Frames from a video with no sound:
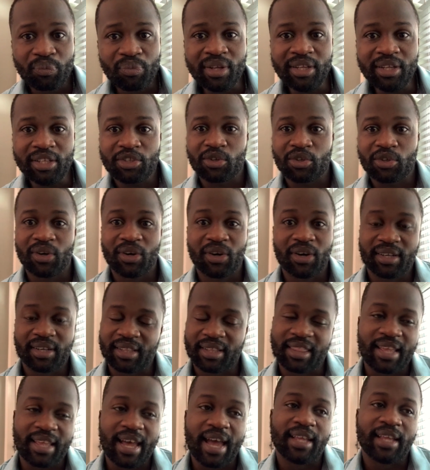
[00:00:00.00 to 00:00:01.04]
So
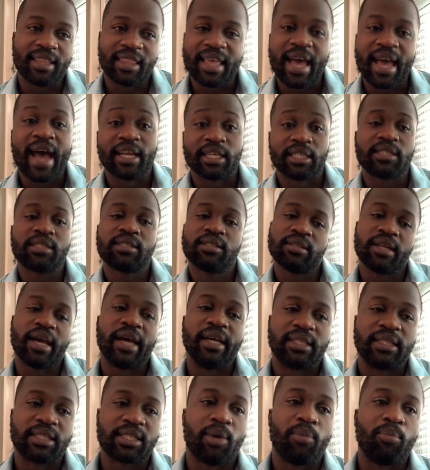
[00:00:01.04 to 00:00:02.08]
that
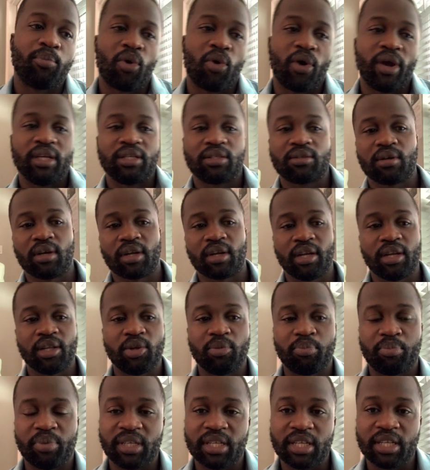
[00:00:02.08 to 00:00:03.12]
at some point got a
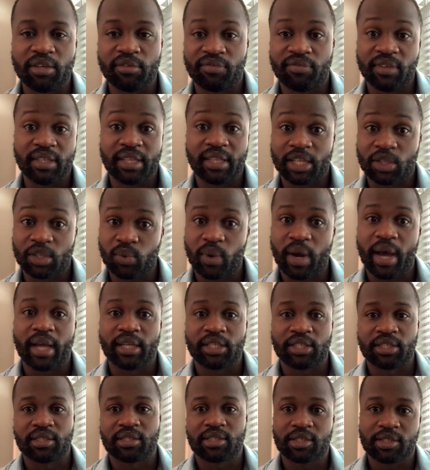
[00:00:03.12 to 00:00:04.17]
little bit iffy. That's why I
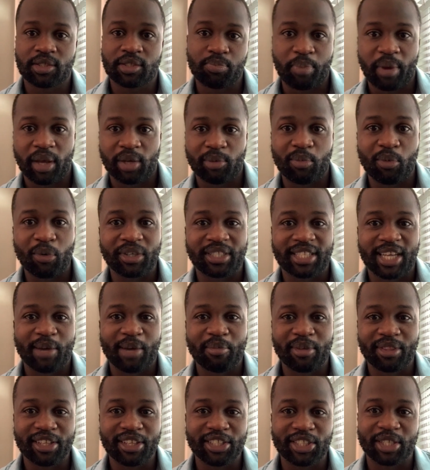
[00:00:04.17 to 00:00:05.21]
just spent more
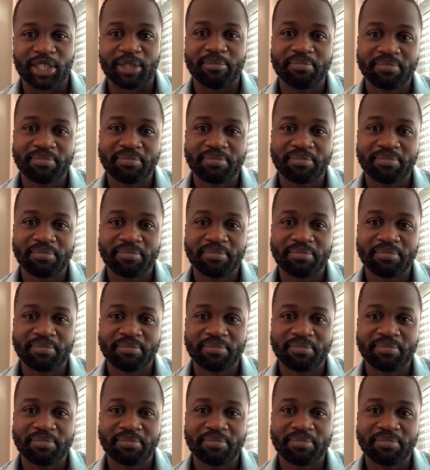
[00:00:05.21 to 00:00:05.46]
time in the gym.